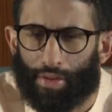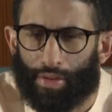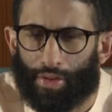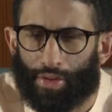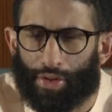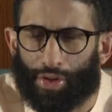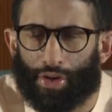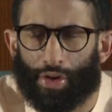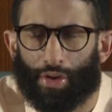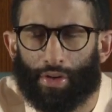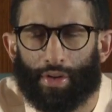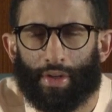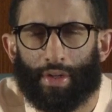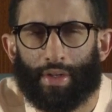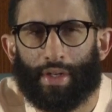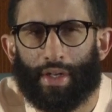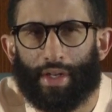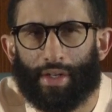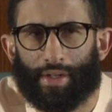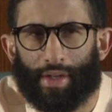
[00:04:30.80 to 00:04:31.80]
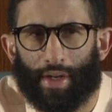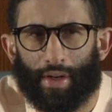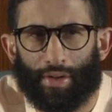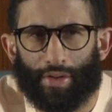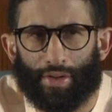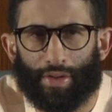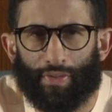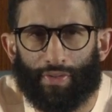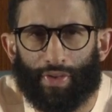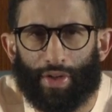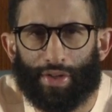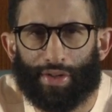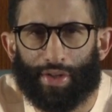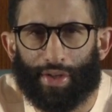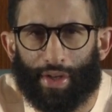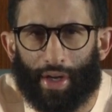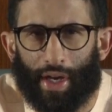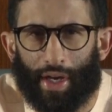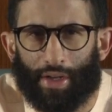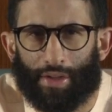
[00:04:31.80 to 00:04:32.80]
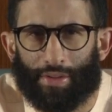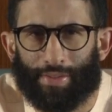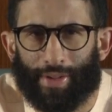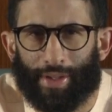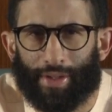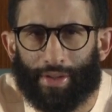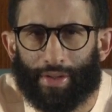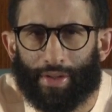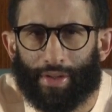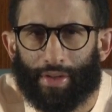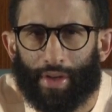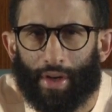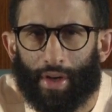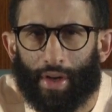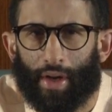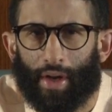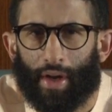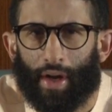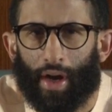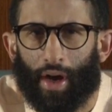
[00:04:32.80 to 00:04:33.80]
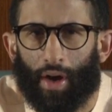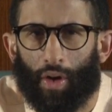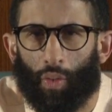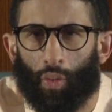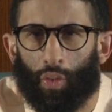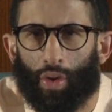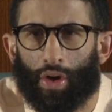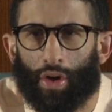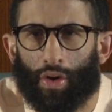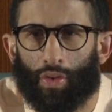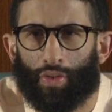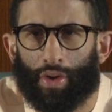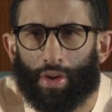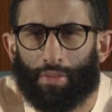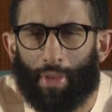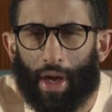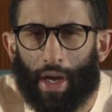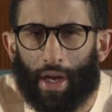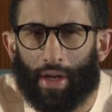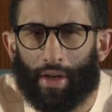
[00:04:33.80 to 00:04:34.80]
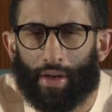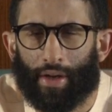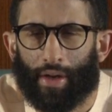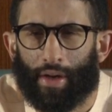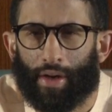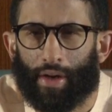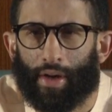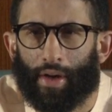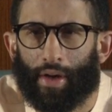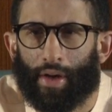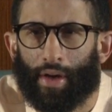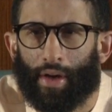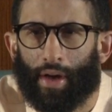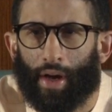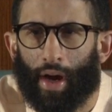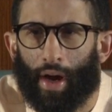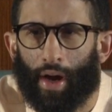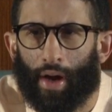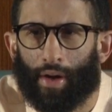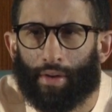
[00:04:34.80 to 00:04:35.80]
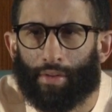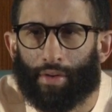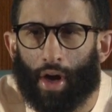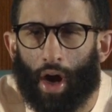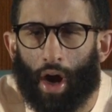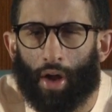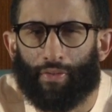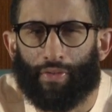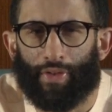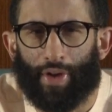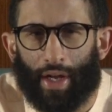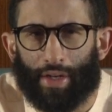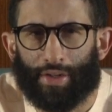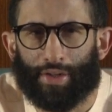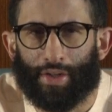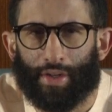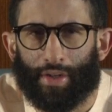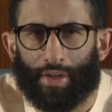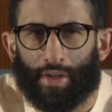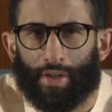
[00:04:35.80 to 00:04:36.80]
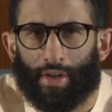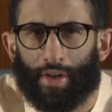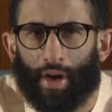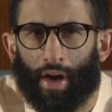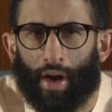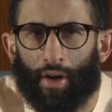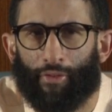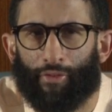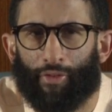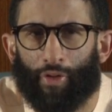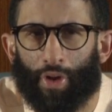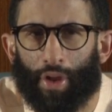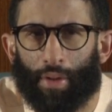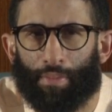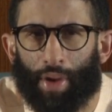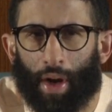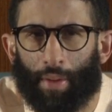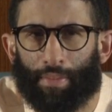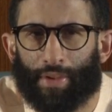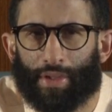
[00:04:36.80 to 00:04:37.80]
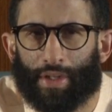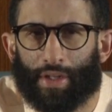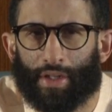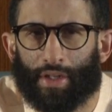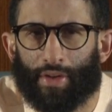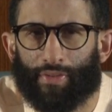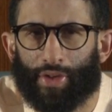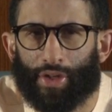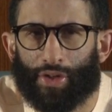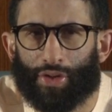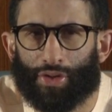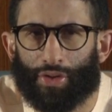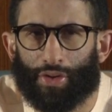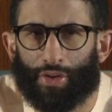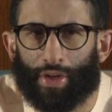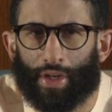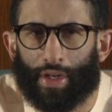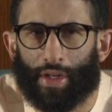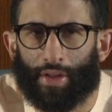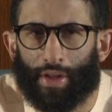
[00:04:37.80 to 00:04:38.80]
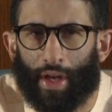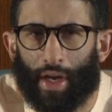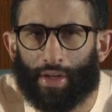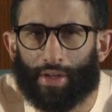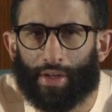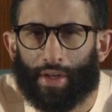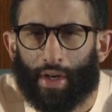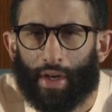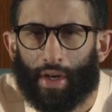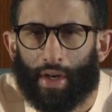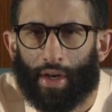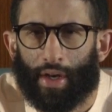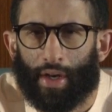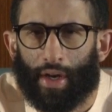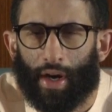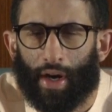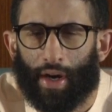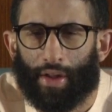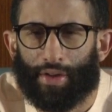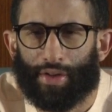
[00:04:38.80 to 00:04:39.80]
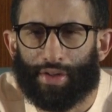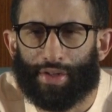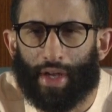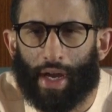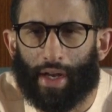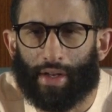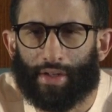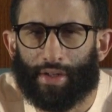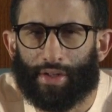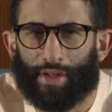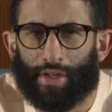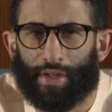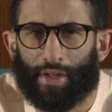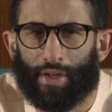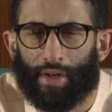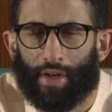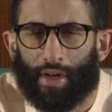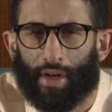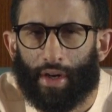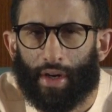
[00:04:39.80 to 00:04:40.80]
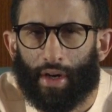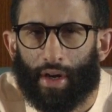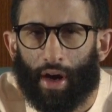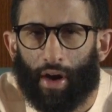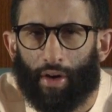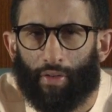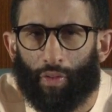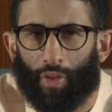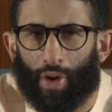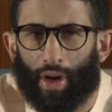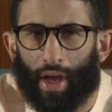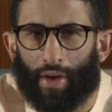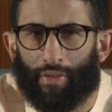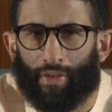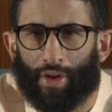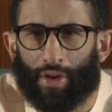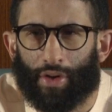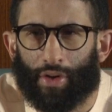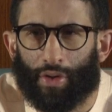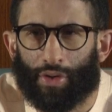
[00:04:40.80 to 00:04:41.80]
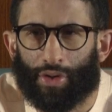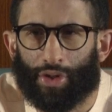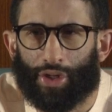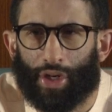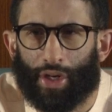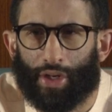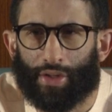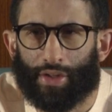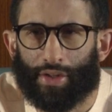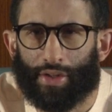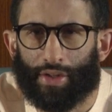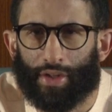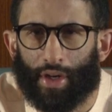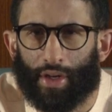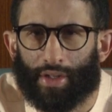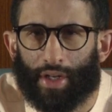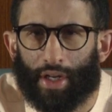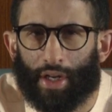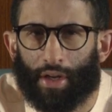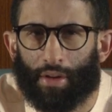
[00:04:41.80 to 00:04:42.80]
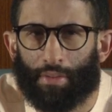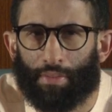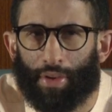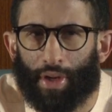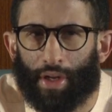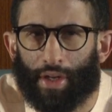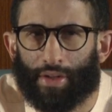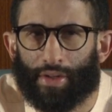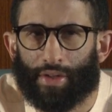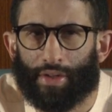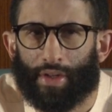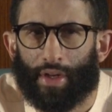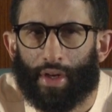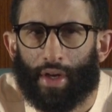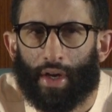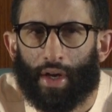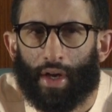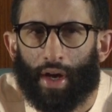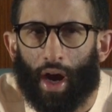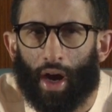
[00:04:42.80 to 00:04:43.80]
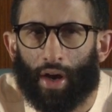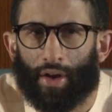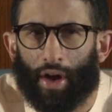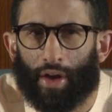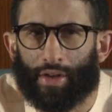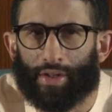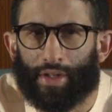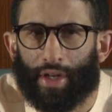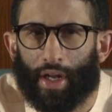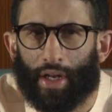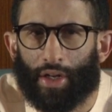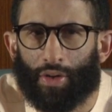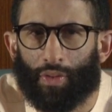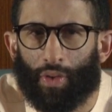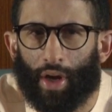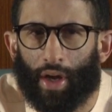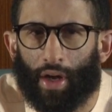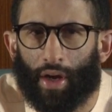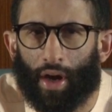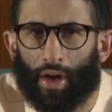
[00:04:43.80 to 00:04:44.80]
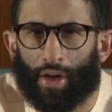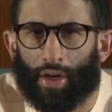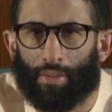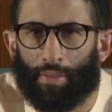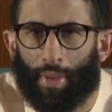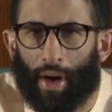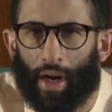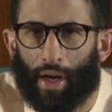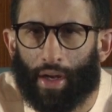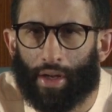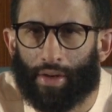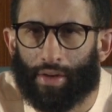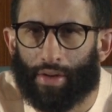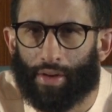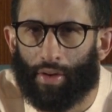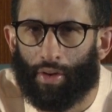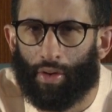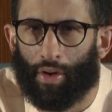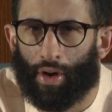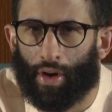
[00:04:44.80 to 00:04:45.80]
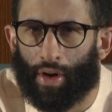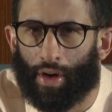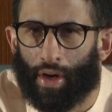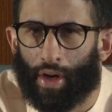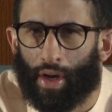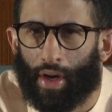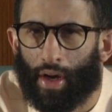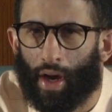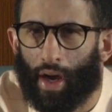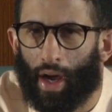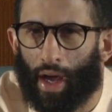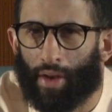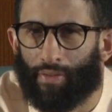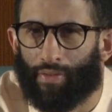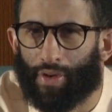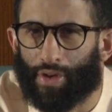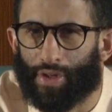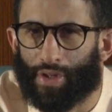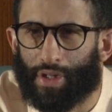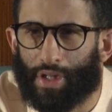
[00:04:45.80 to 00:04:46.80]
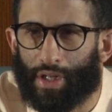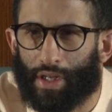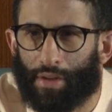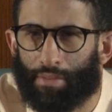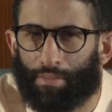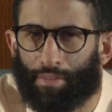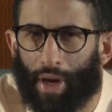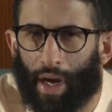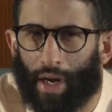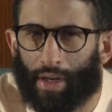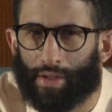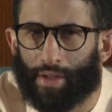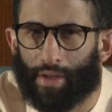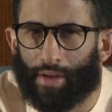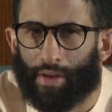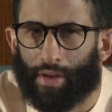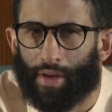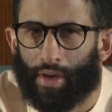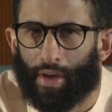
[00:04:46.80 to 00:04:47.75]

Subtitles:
Certain details of these engagements will remain confidential for the purposes of ensuring that the sanctity of whatever negotiations are taking place are not in any way undermined or adversely impacted.